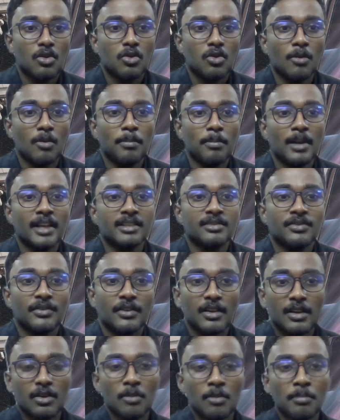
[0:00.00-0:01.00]

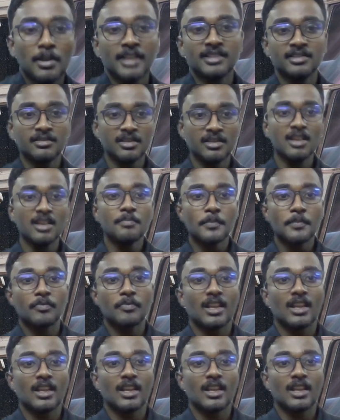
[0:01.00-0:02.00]
Complexity
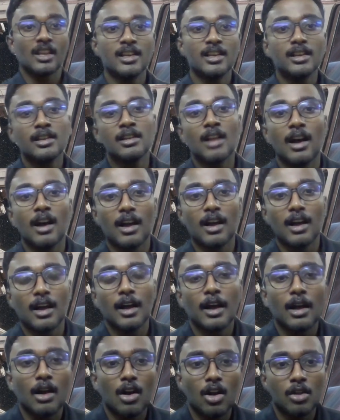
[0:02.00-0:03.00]
isn't
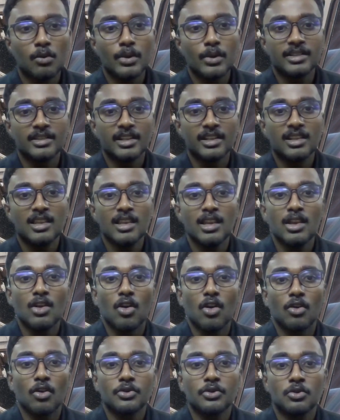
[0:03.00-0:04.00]
always the key
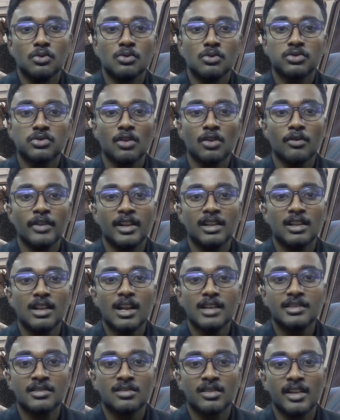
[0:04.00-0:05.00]
to solving
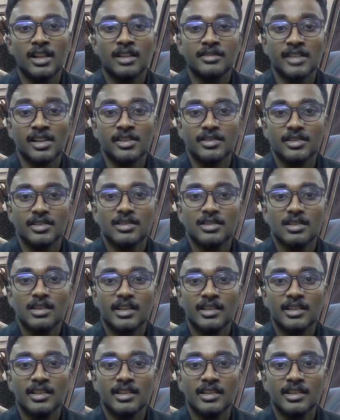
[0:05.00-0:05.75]
large-scale challenges.